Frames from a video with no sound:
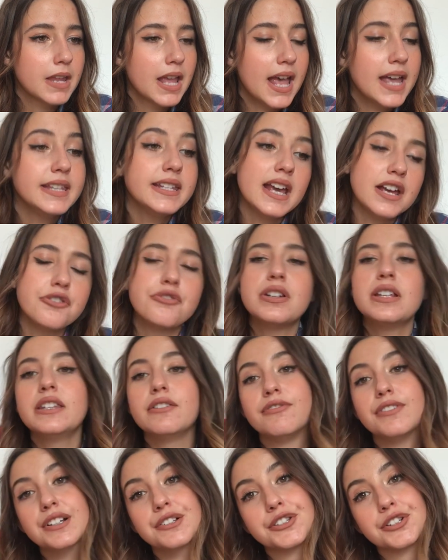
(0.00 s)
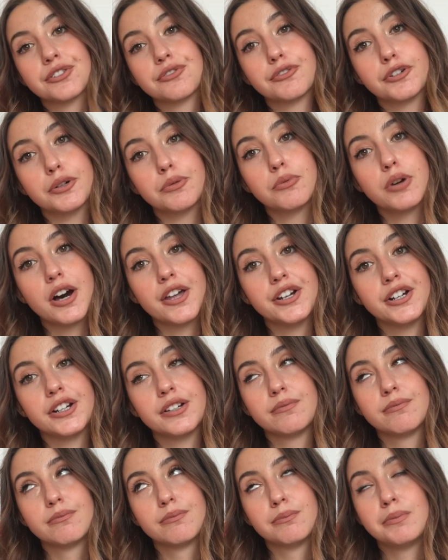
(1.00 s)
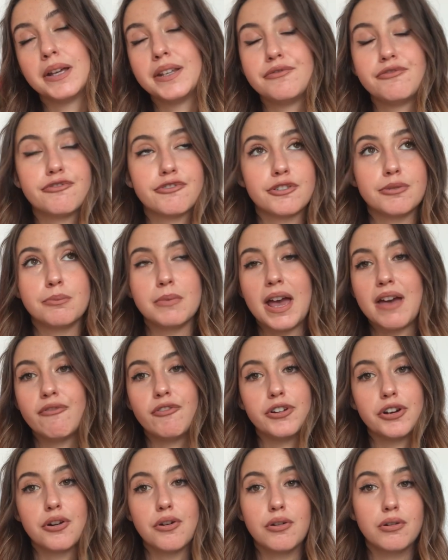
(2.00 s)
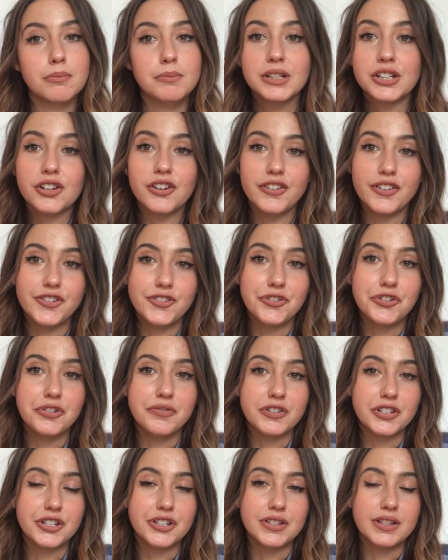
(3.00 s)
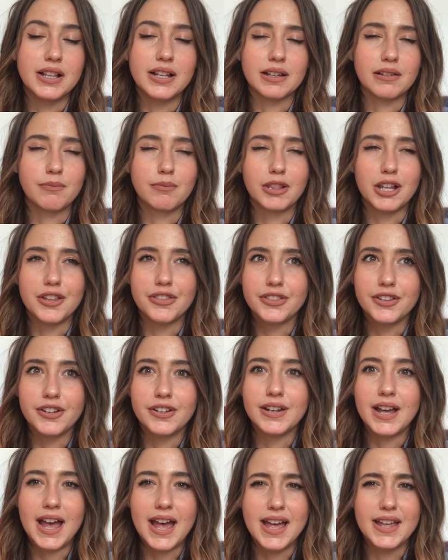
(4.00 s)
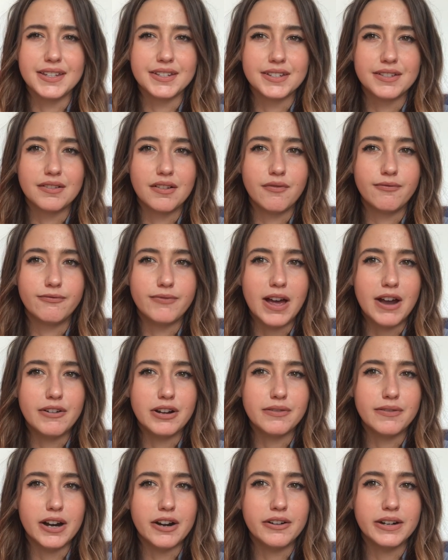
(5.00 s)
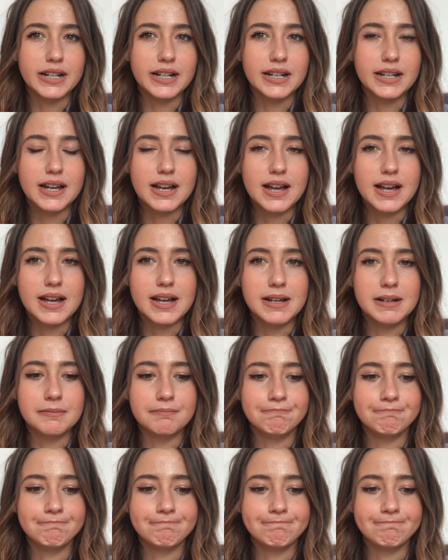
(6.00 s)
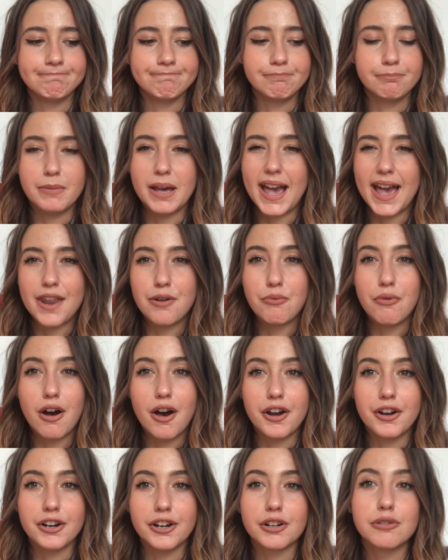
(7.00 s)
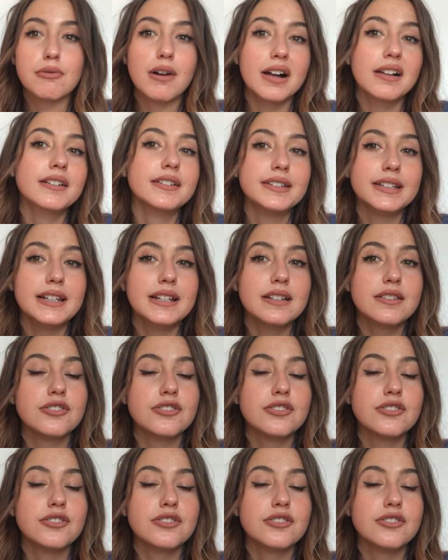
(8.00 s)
And yeah, you need a filter for water, but from every hall, because university like London has very, very bad water quality.